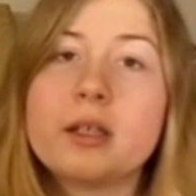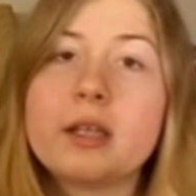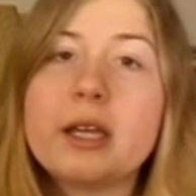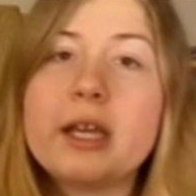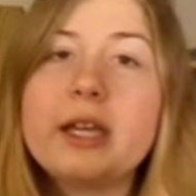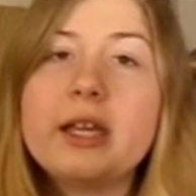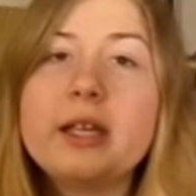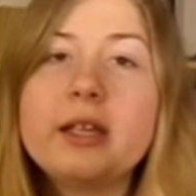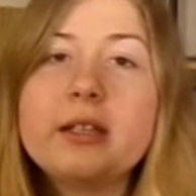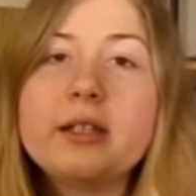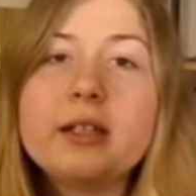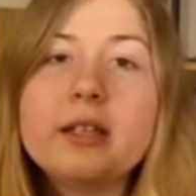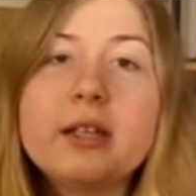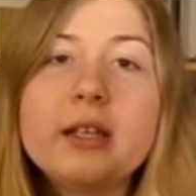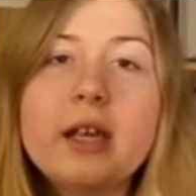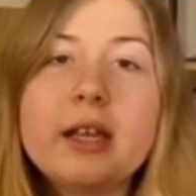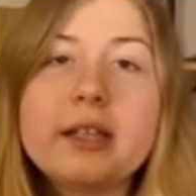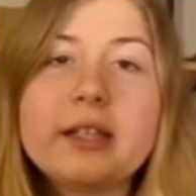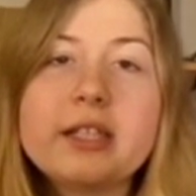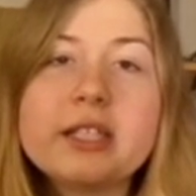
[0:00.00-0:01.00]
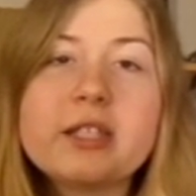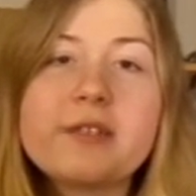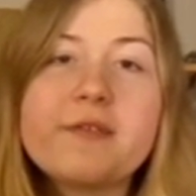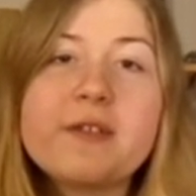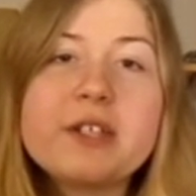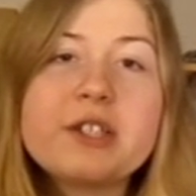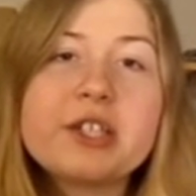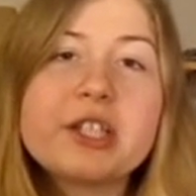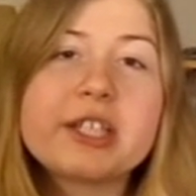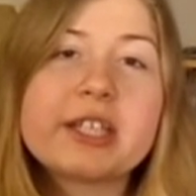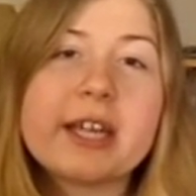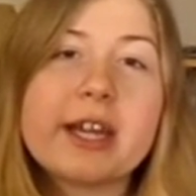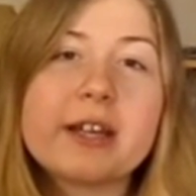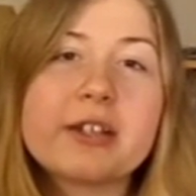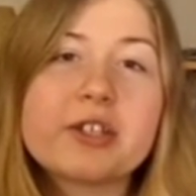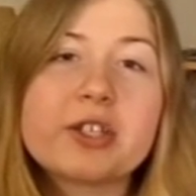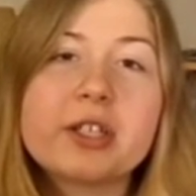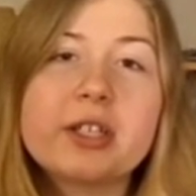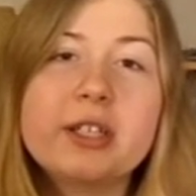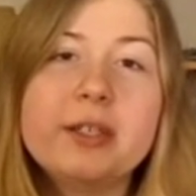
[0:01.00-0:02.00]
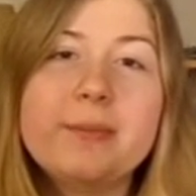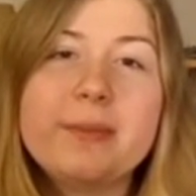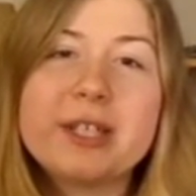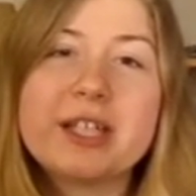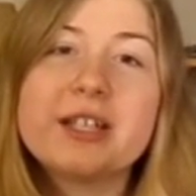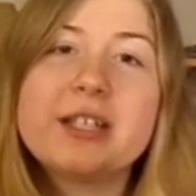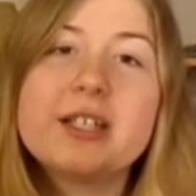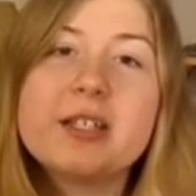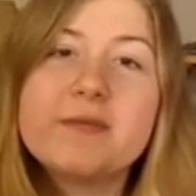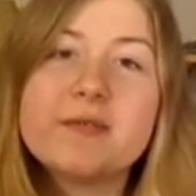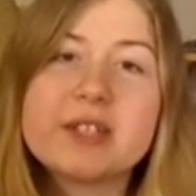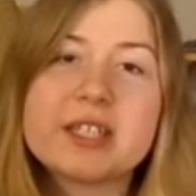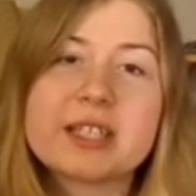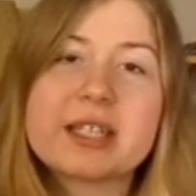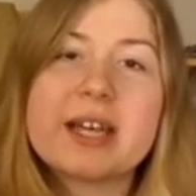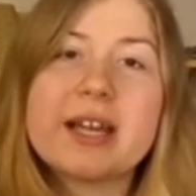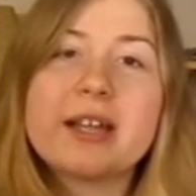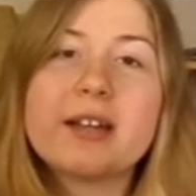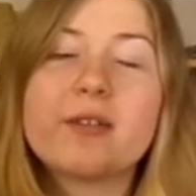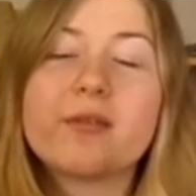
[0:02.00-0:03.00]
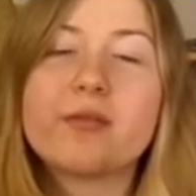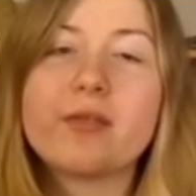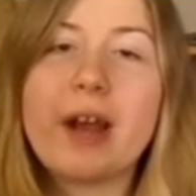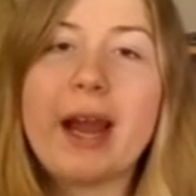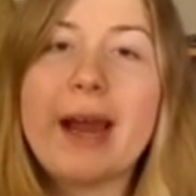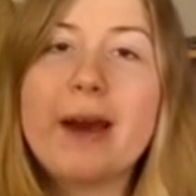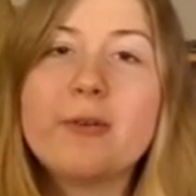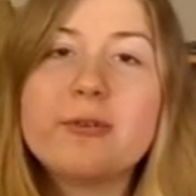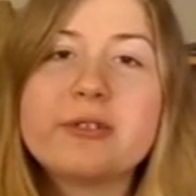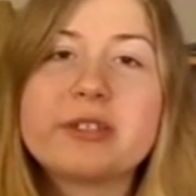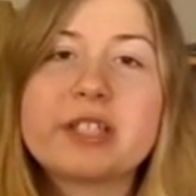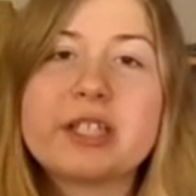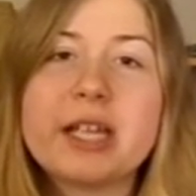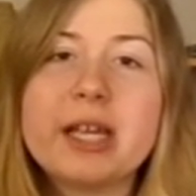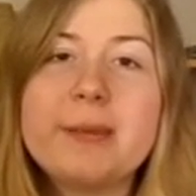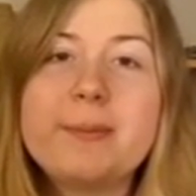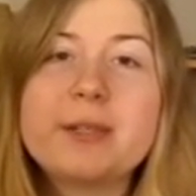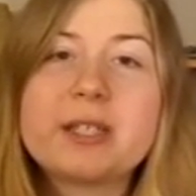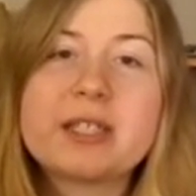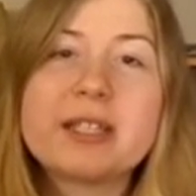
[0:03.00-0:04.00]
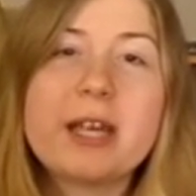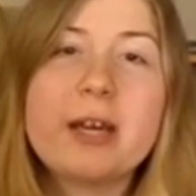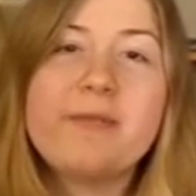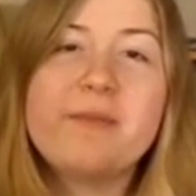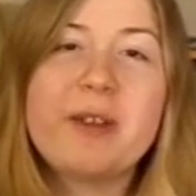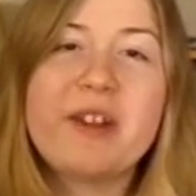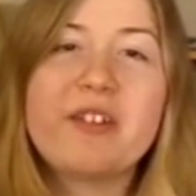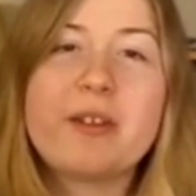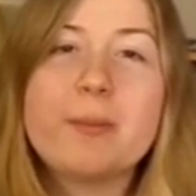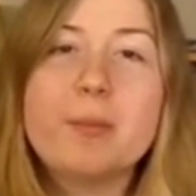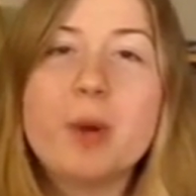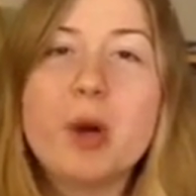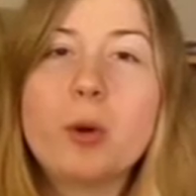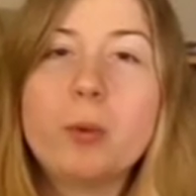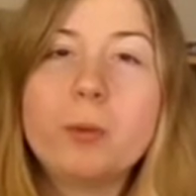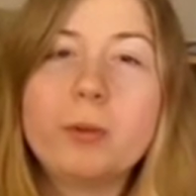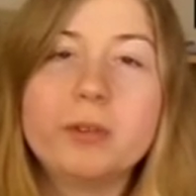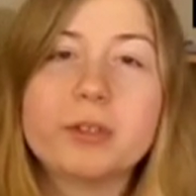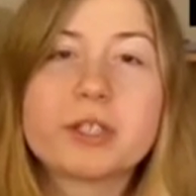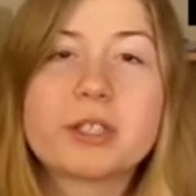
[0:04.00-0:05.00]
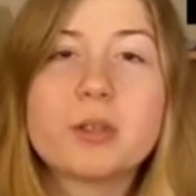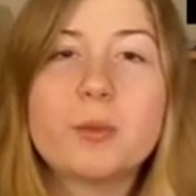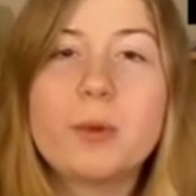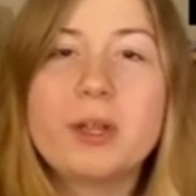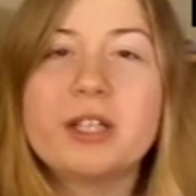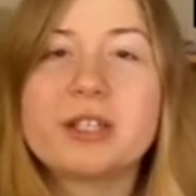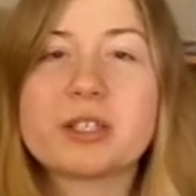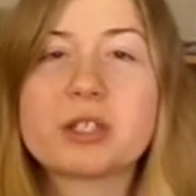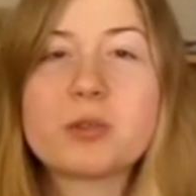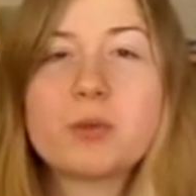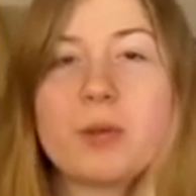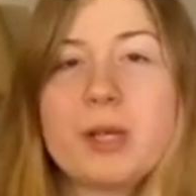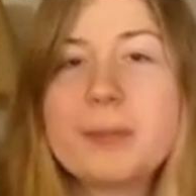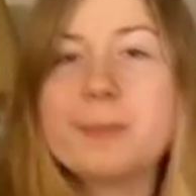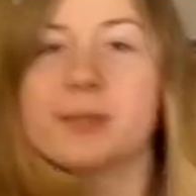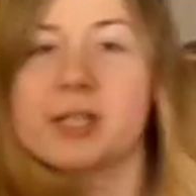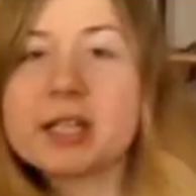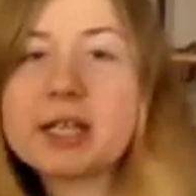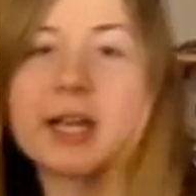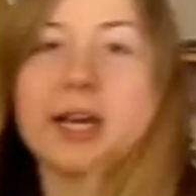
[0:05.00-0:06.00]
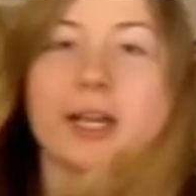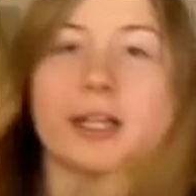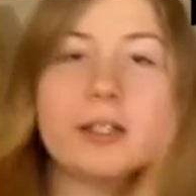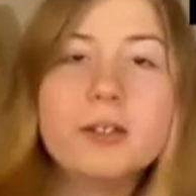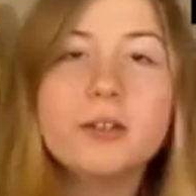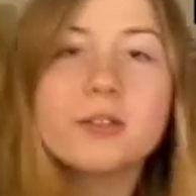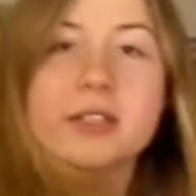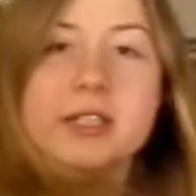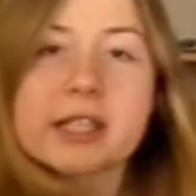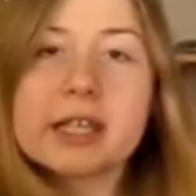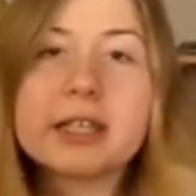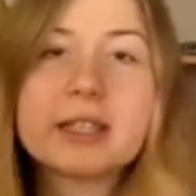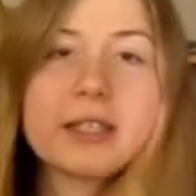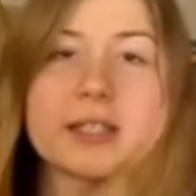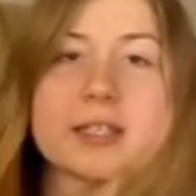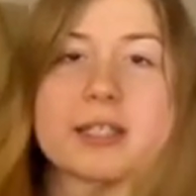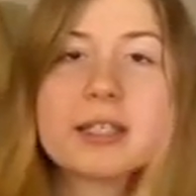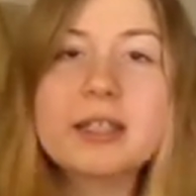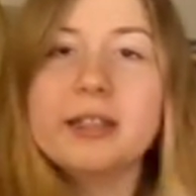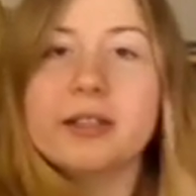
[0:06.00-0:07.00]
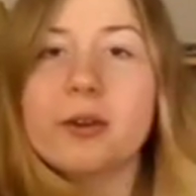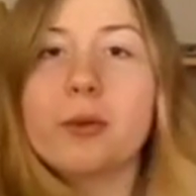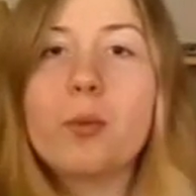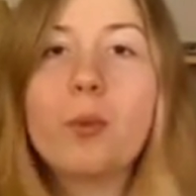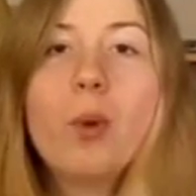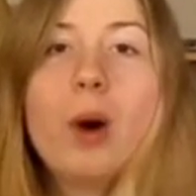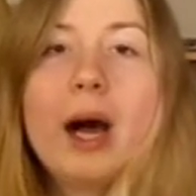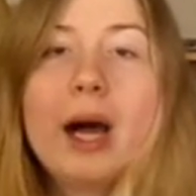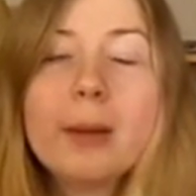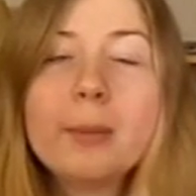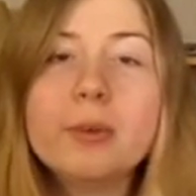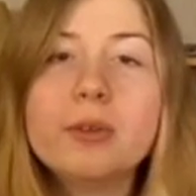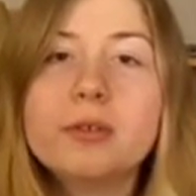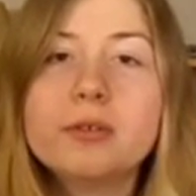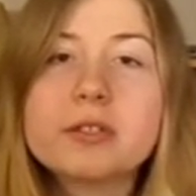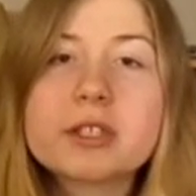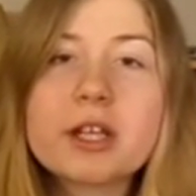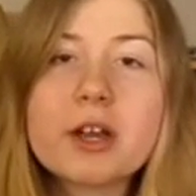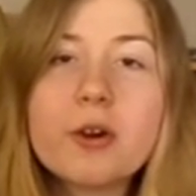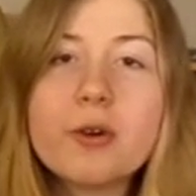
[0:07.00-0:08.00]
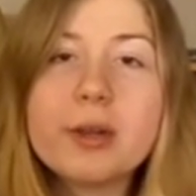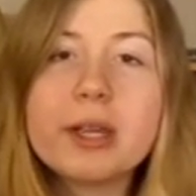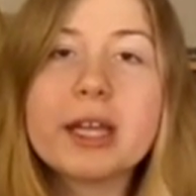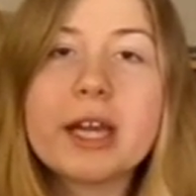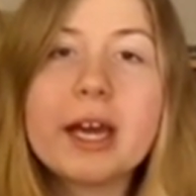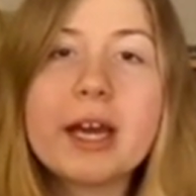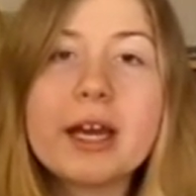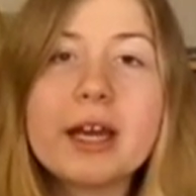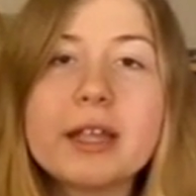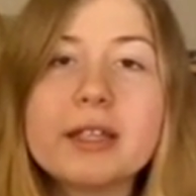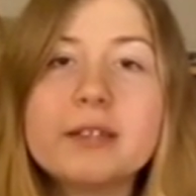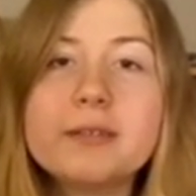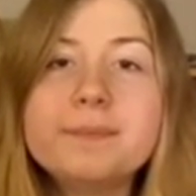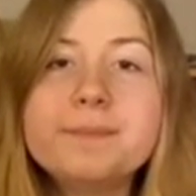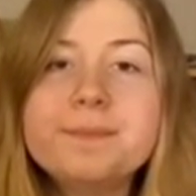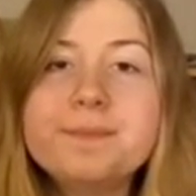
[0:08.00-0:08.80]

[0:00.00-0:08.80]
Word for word: And this fish is actually, because of its kind of round shape, it's not very mobile, so when it swims it kind of looks like this little wobbles going on.